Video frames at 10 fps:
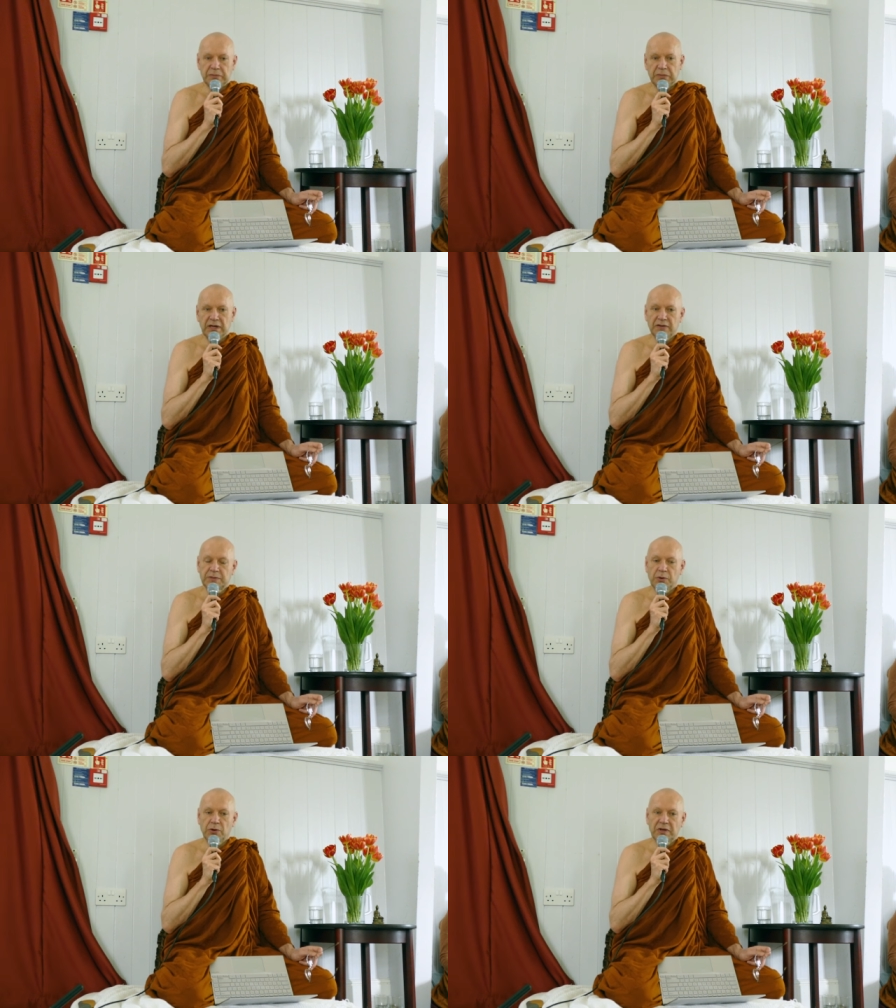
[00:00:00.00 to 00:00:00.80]
kind of
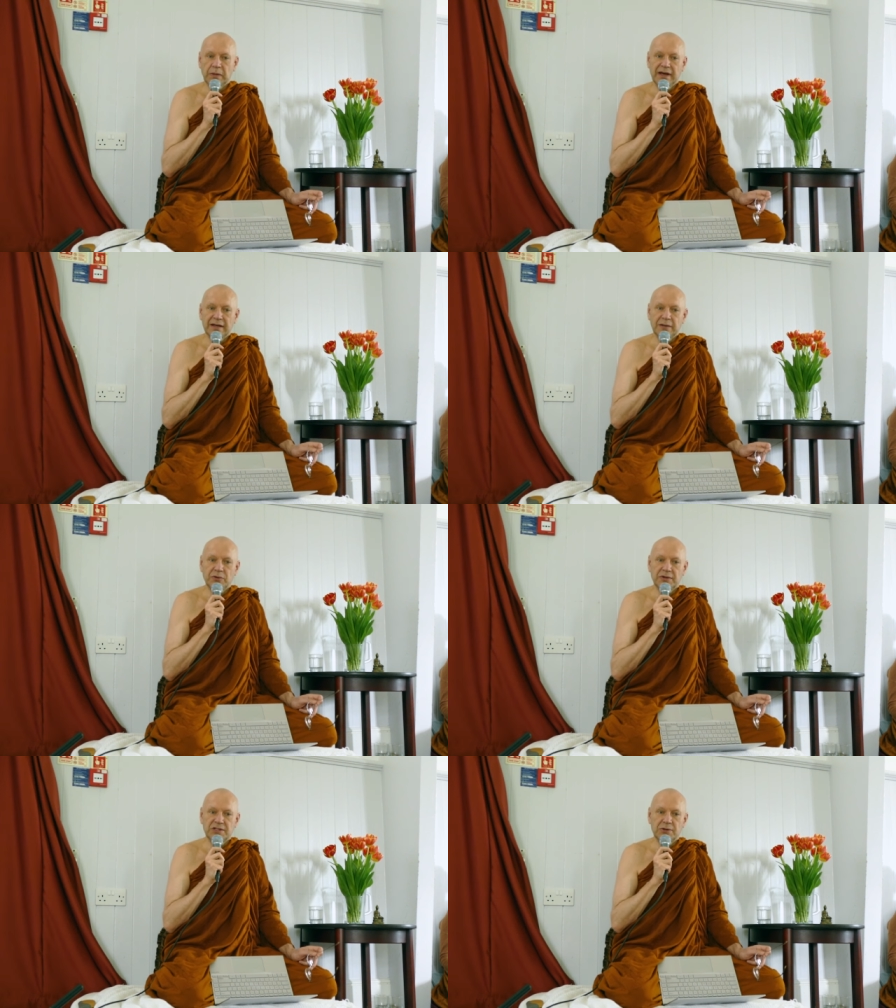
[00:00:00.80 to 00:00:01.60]
spoken about in
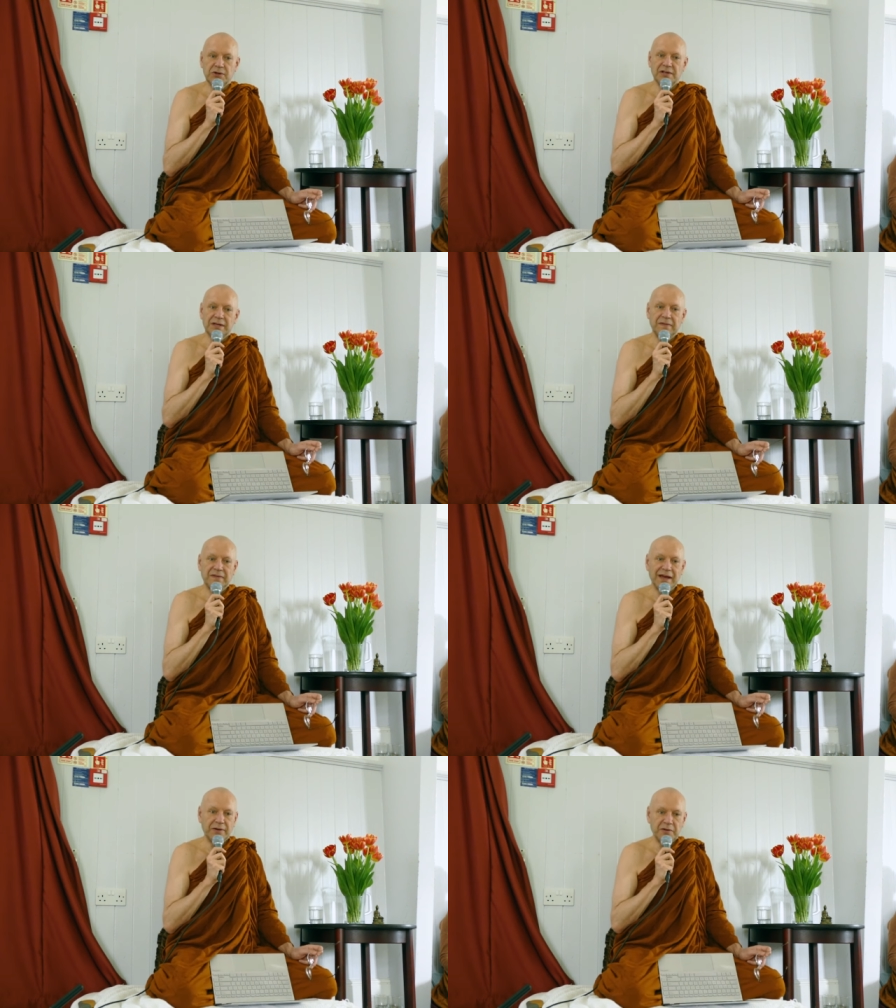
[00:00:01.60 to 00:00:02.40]
Buddhist circles are
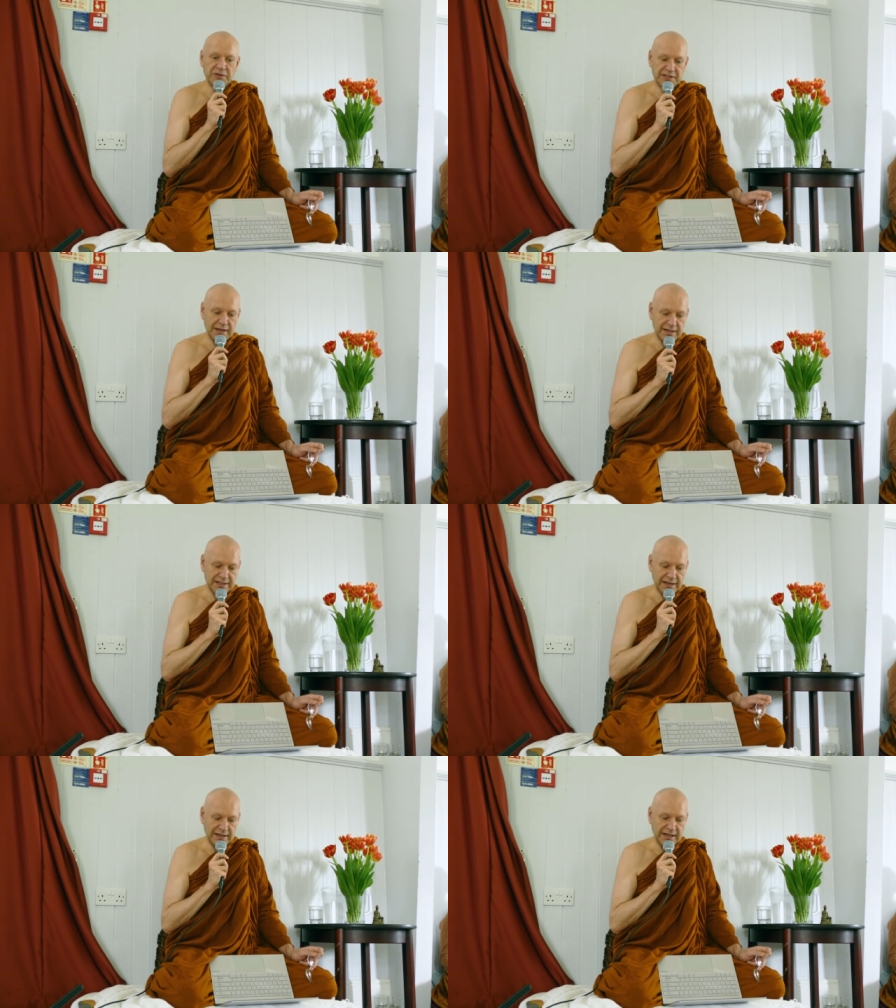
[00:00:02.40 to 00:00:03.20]
found
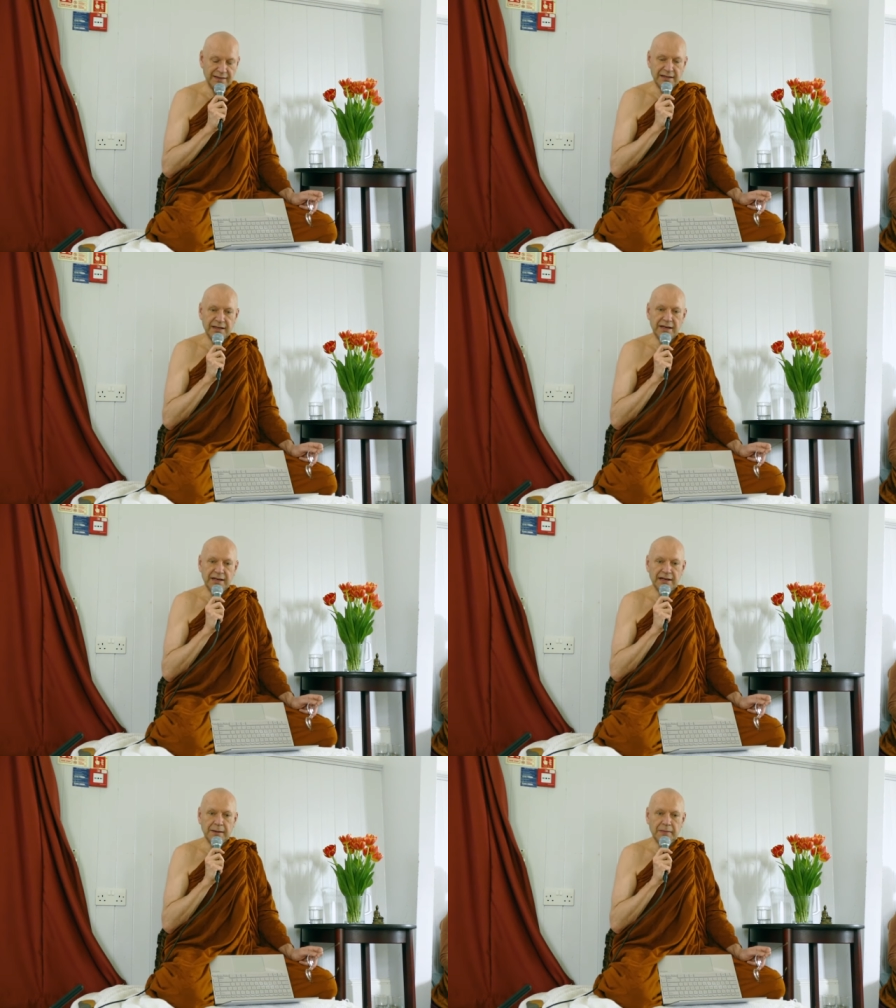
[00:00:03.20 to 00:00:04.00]
precisely in the
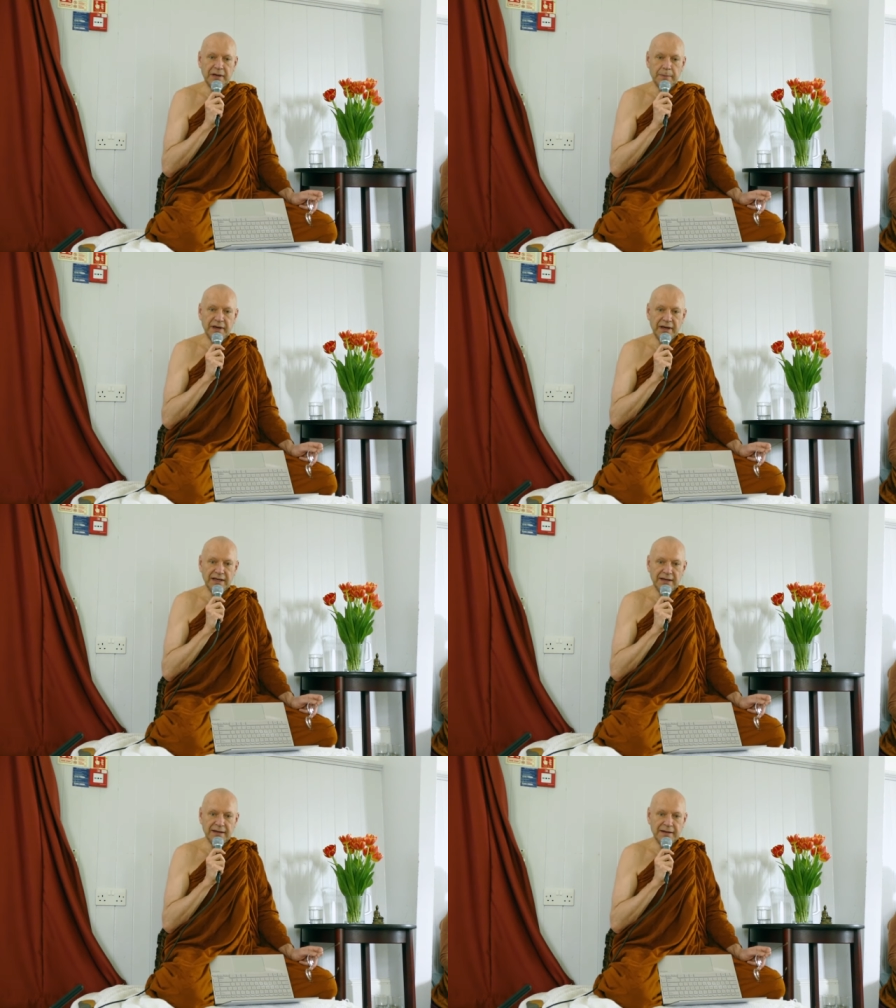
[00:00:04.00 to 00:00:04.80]

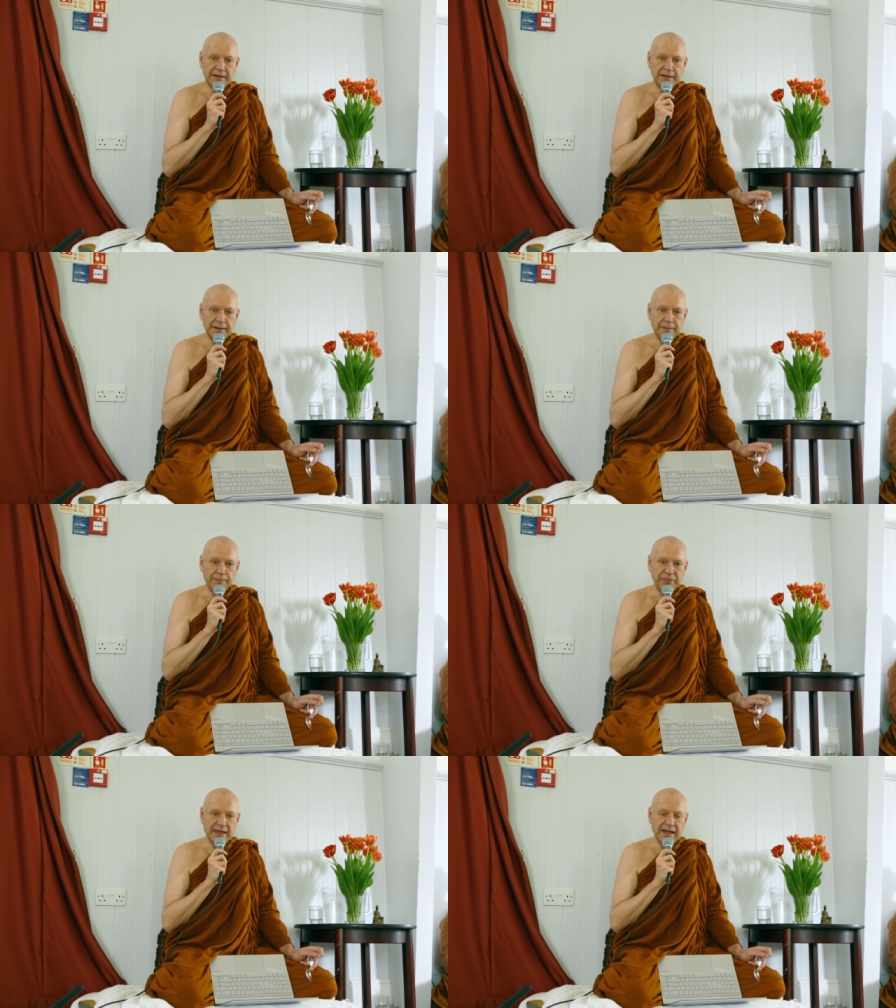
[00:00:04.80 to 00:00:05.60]
Dhammapada.
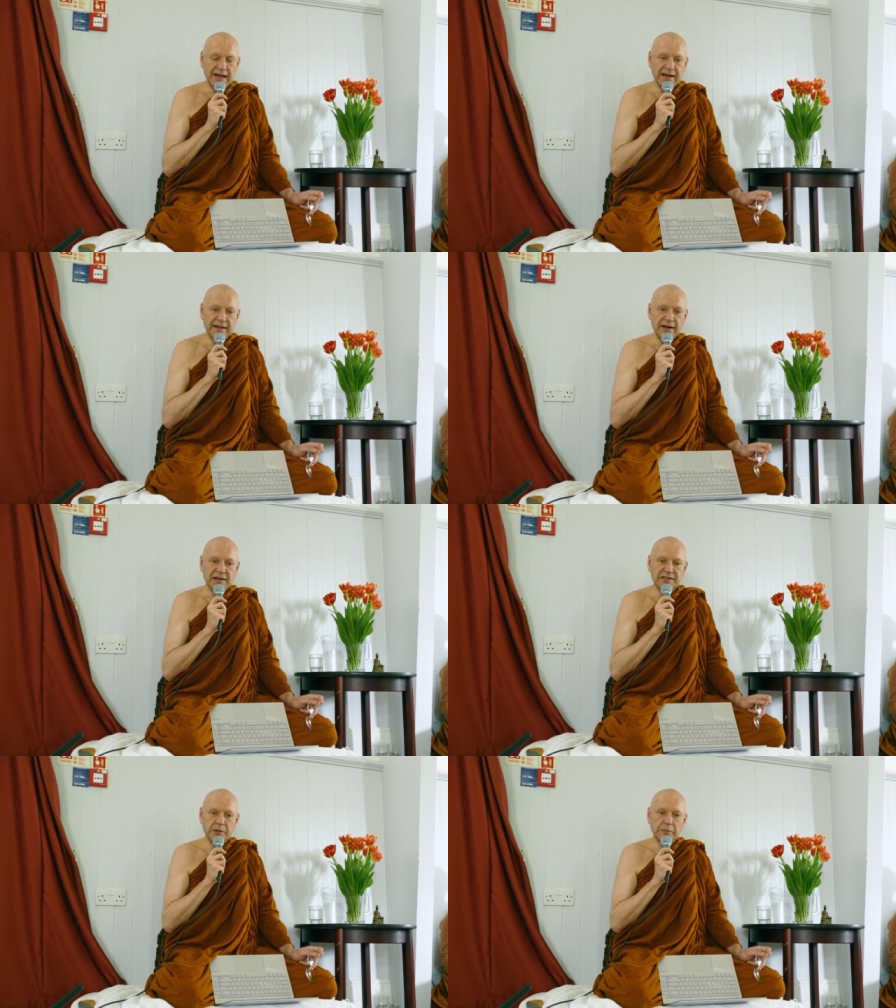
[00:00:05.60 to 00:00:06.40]
Um, there
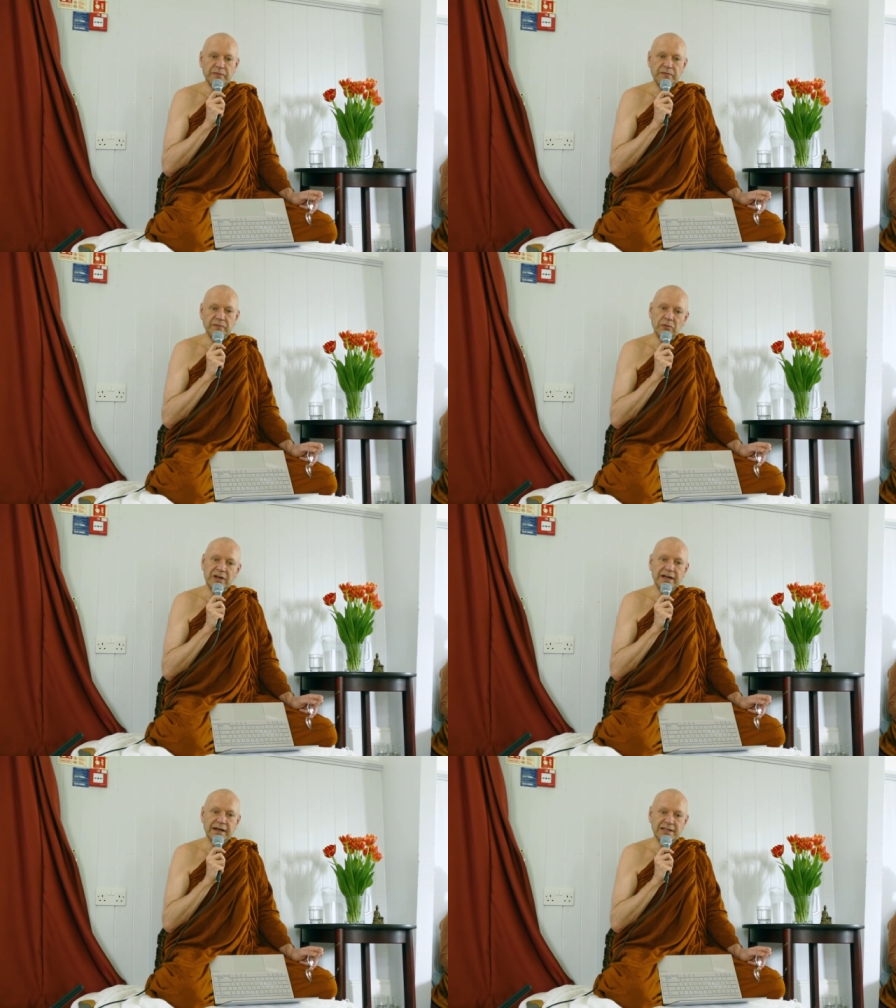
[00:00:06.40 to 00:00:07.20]
are some
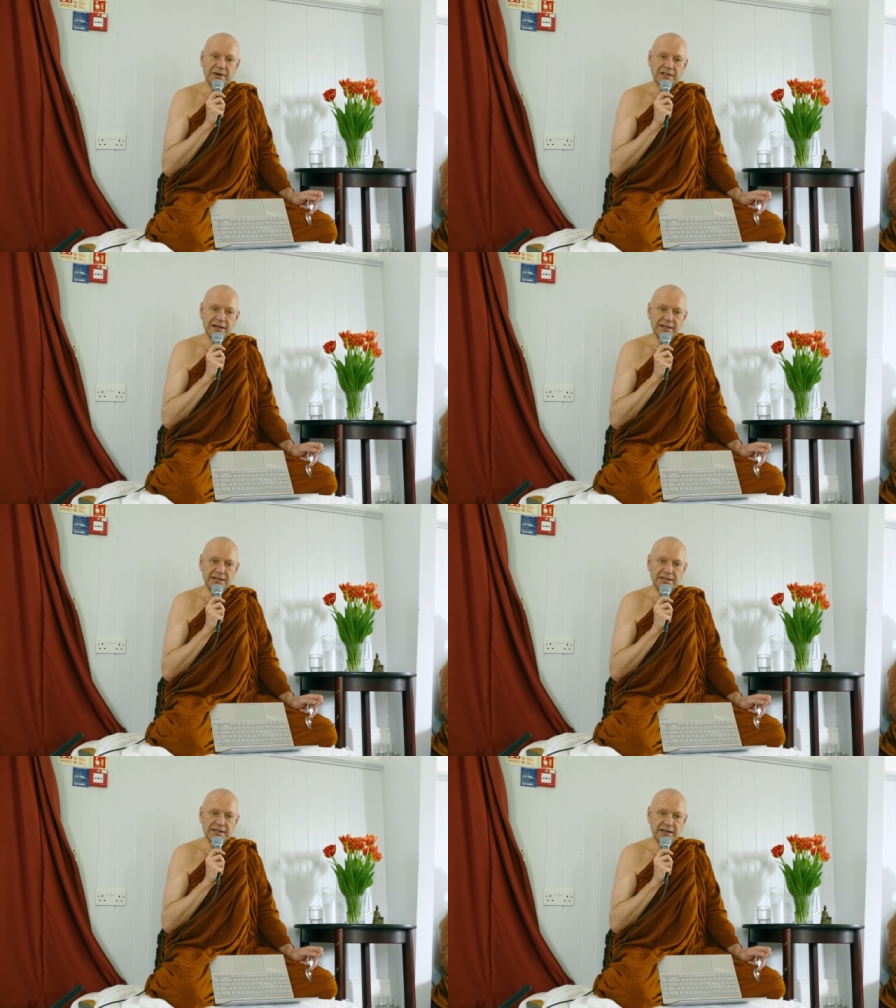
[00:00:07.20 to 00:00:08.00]
really nice
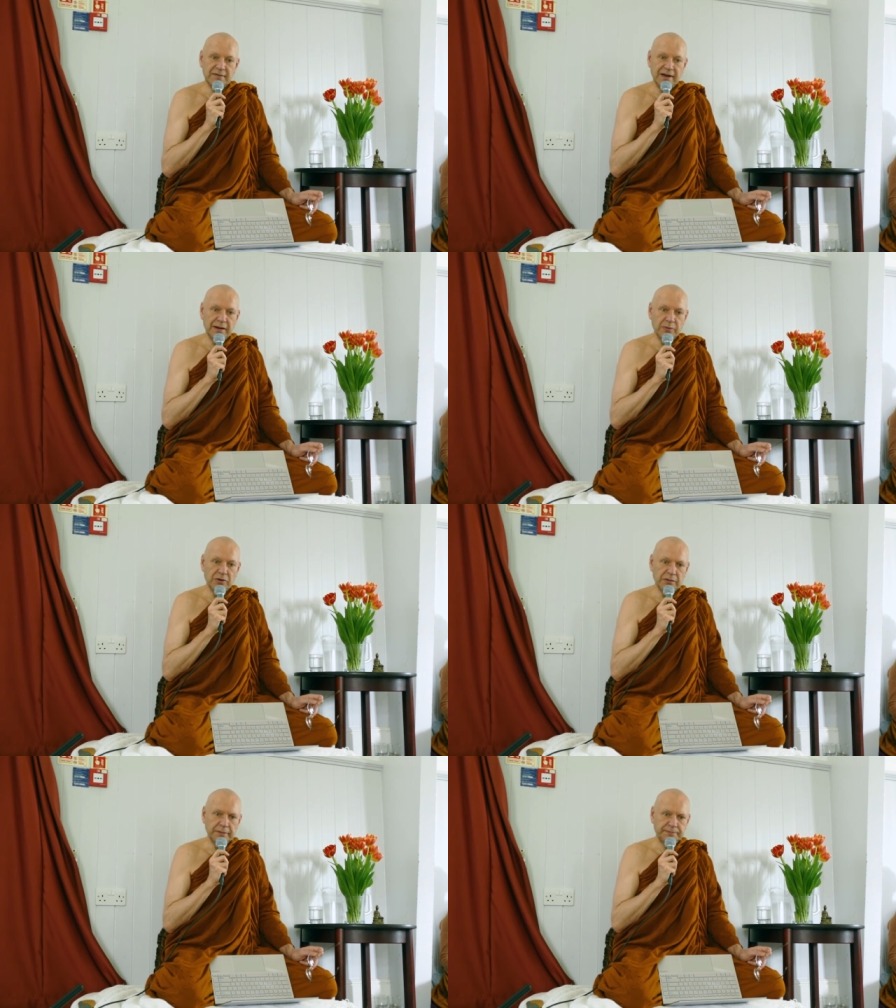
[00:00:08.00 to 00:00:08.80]
translations
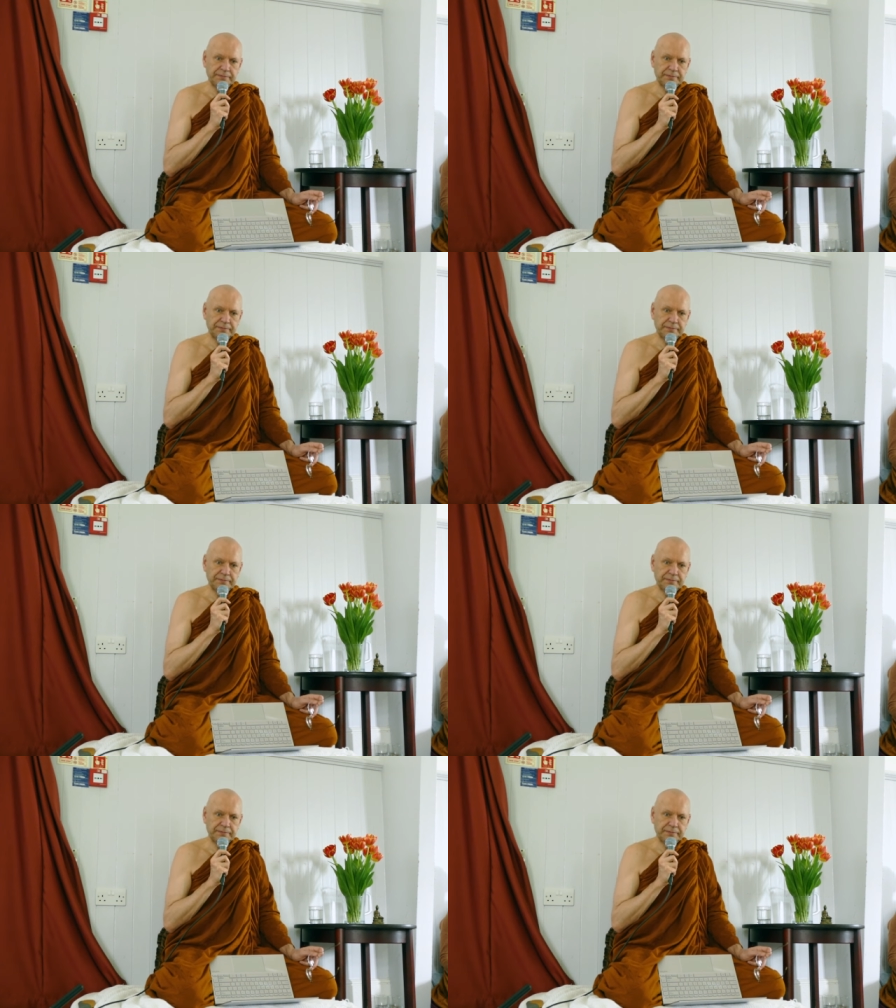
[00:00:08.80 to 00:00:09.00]
available,